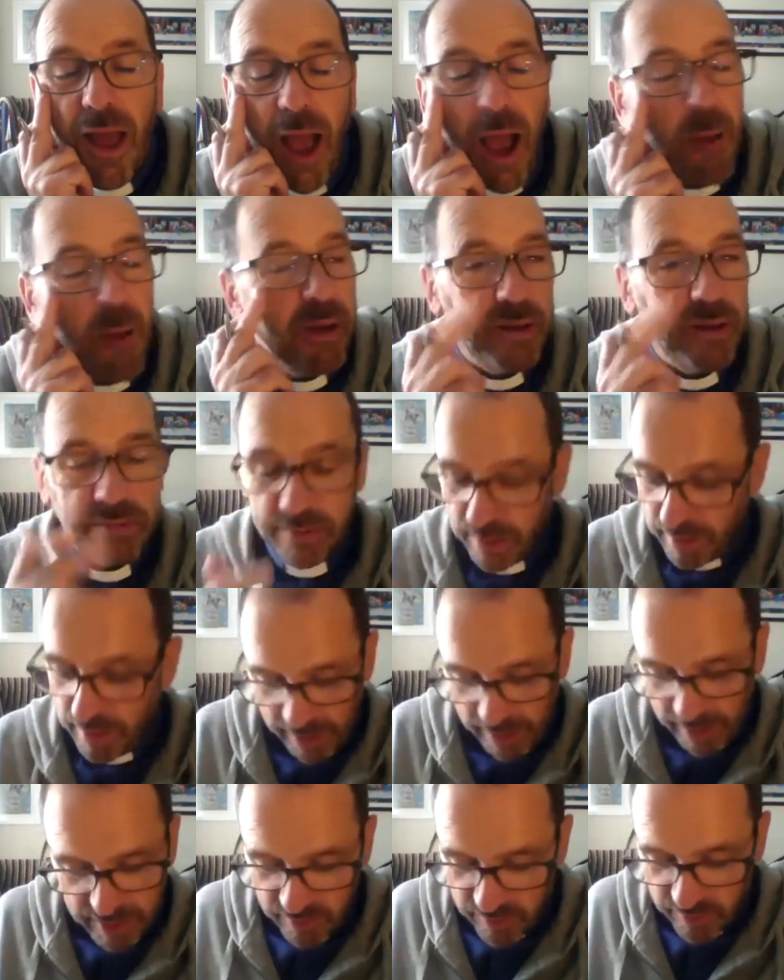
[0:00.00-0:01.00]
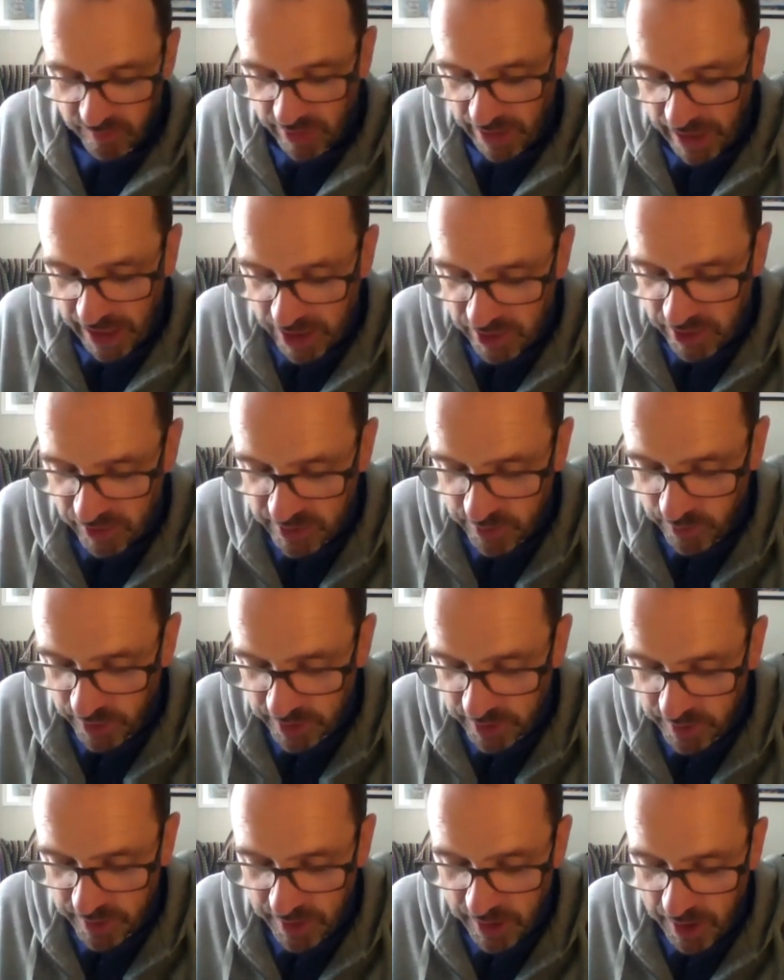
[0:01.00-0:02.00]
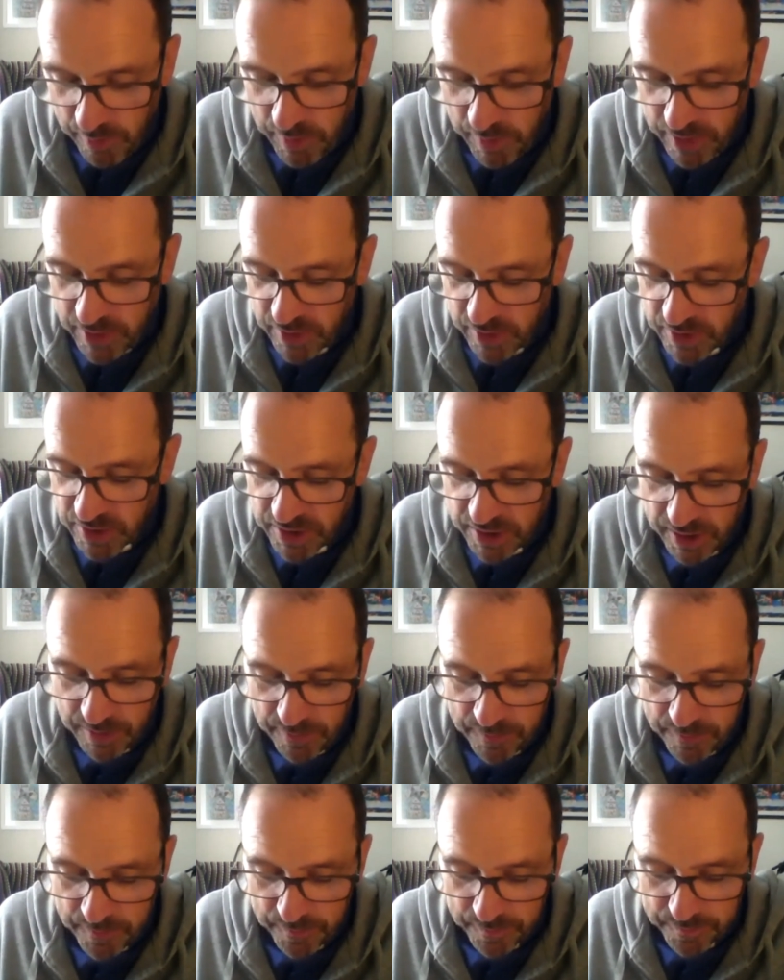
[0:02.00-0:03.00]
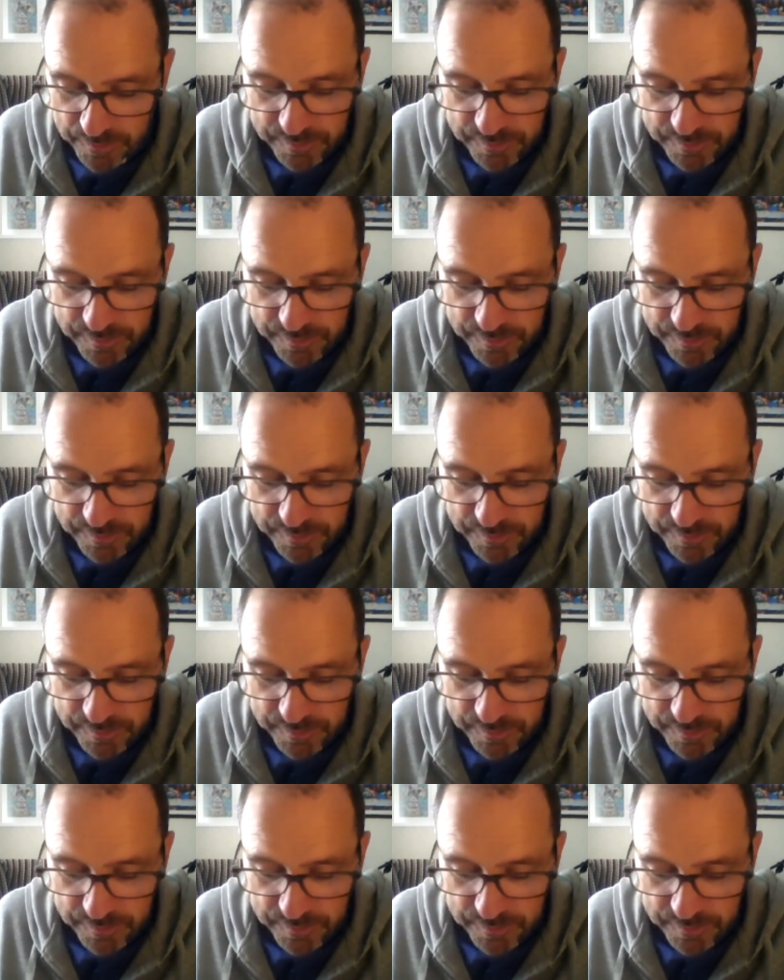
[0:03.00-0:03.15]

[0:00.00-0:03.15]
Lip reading: I mean, it's a really interesting one because that